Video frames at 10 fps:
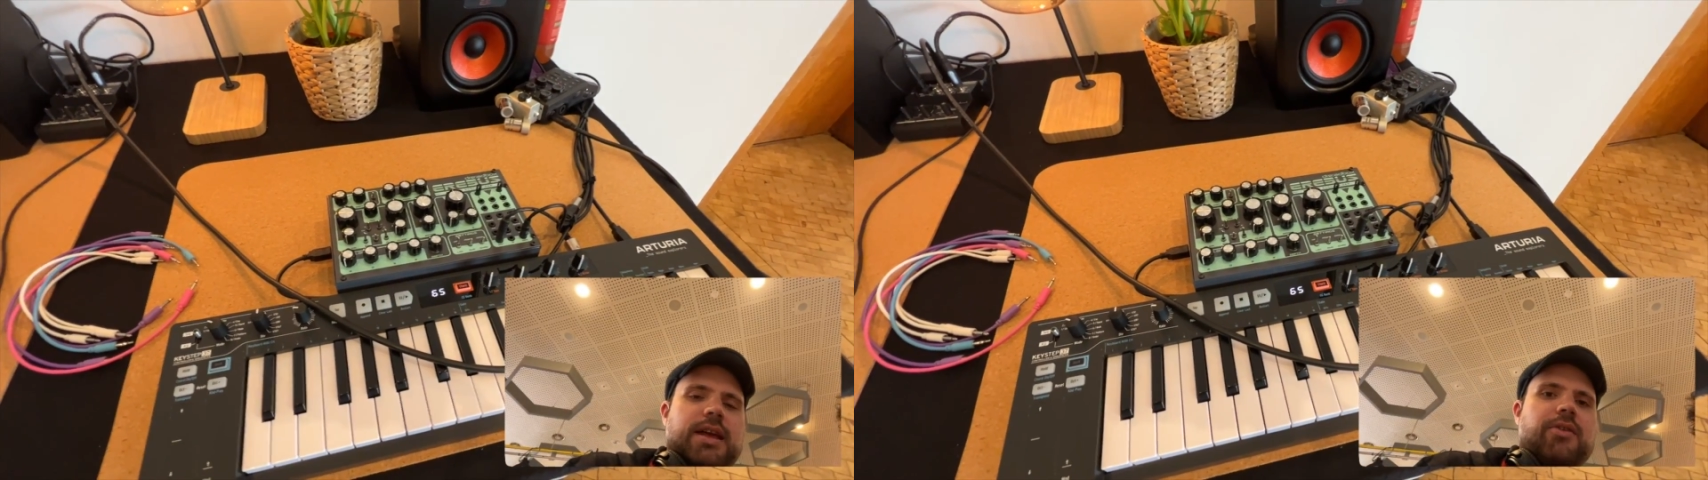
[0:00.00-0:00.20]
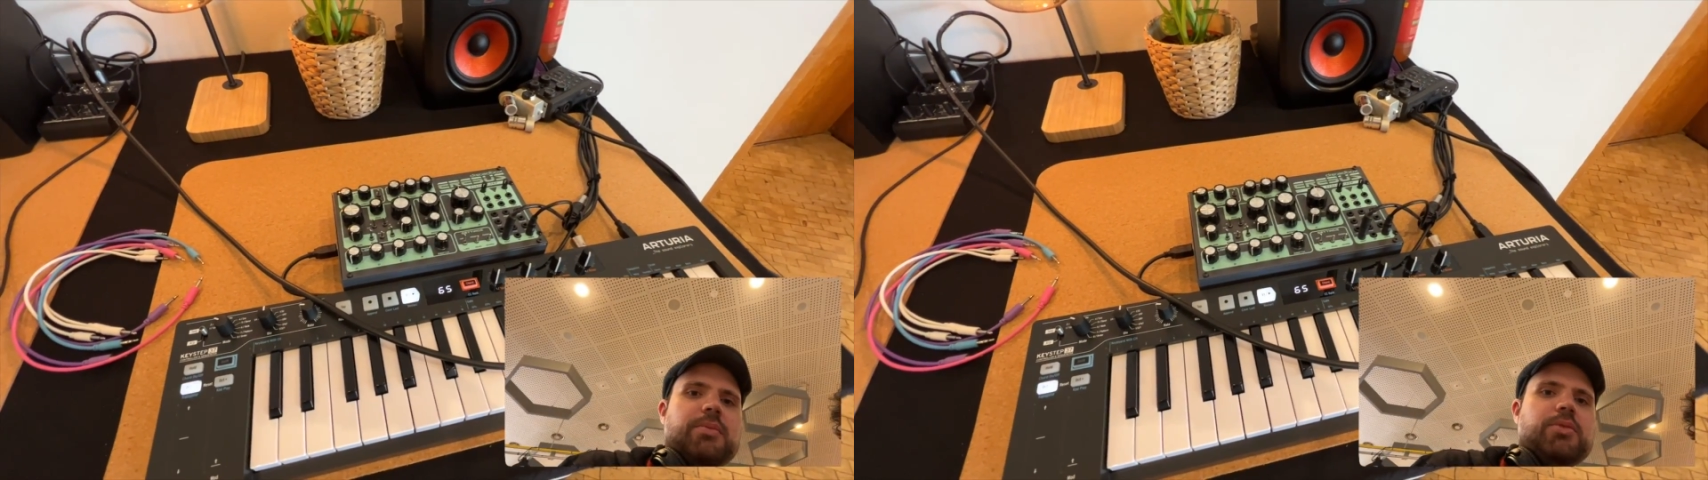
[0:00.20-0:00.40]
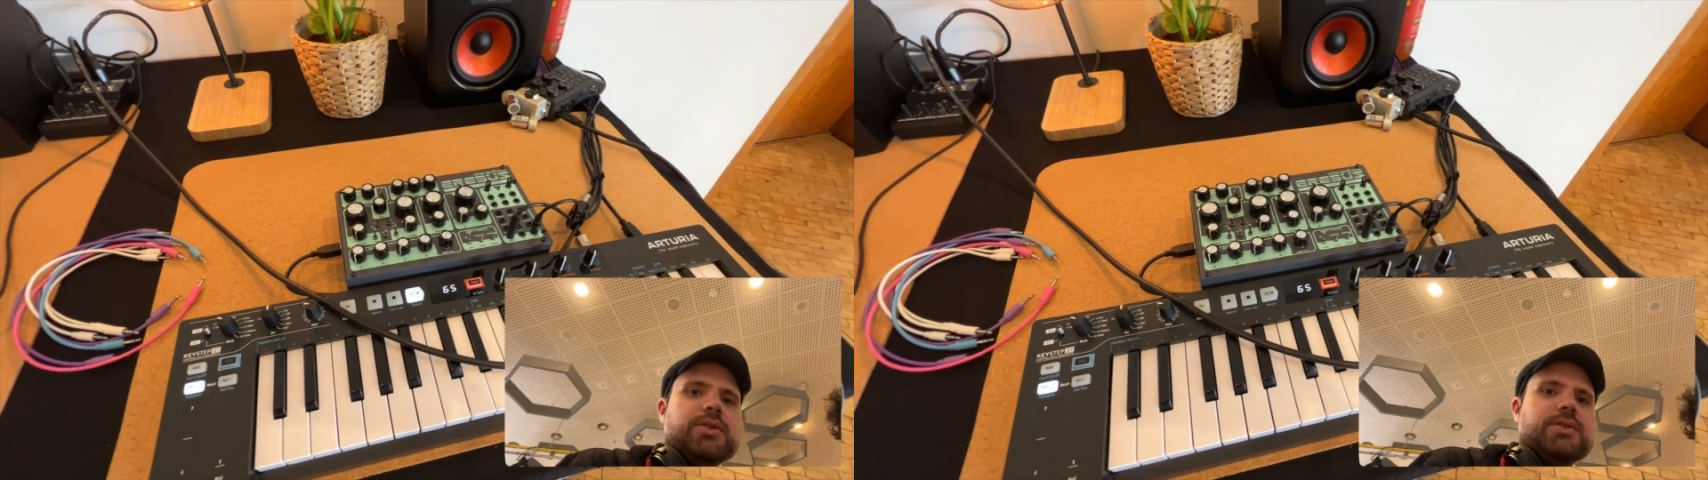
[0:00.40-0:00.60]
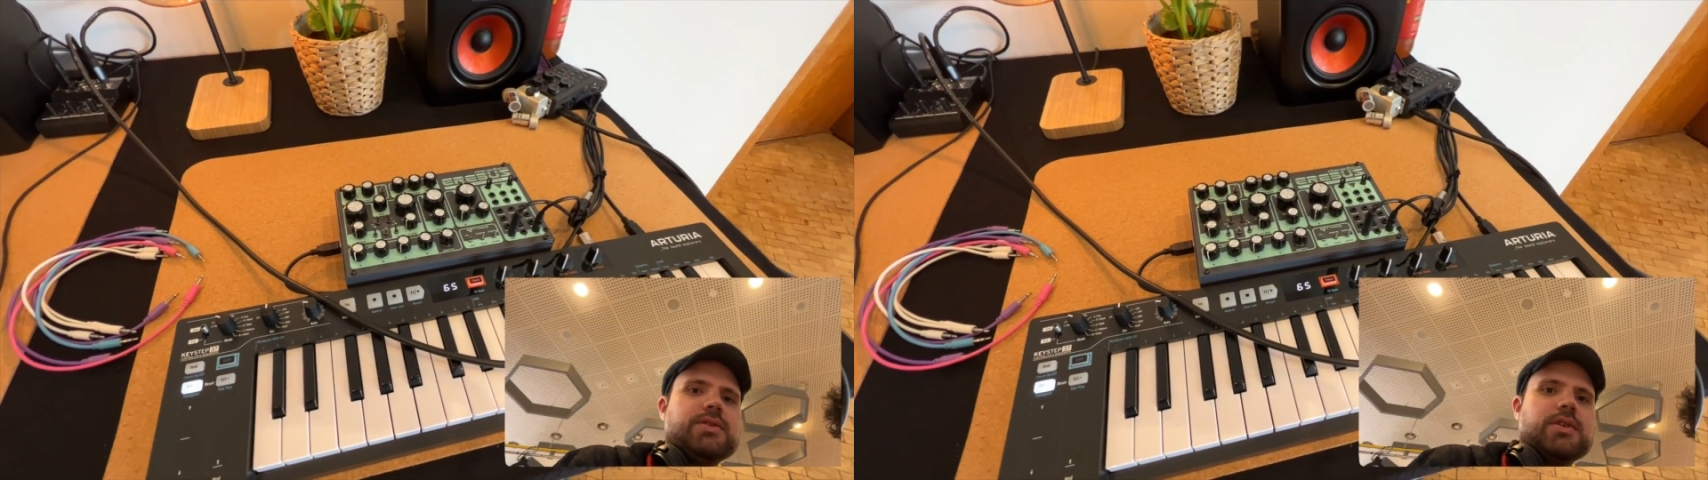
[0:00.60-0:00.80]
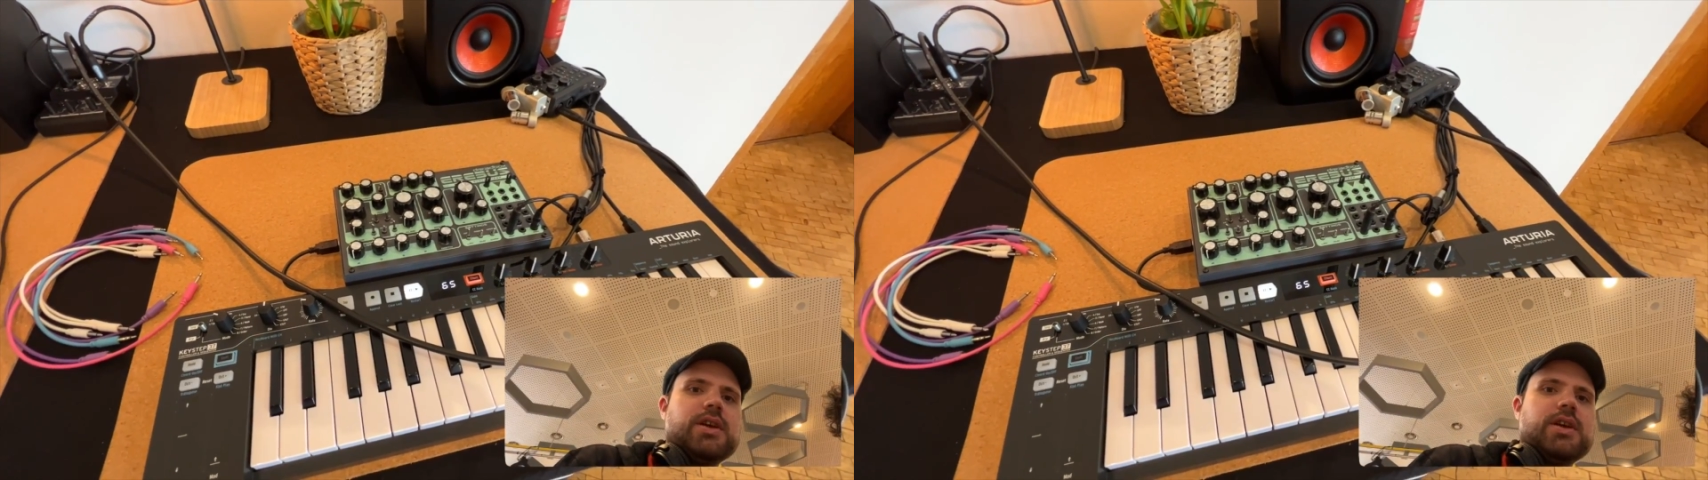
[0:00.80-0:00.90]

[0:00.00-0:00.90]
Erebus,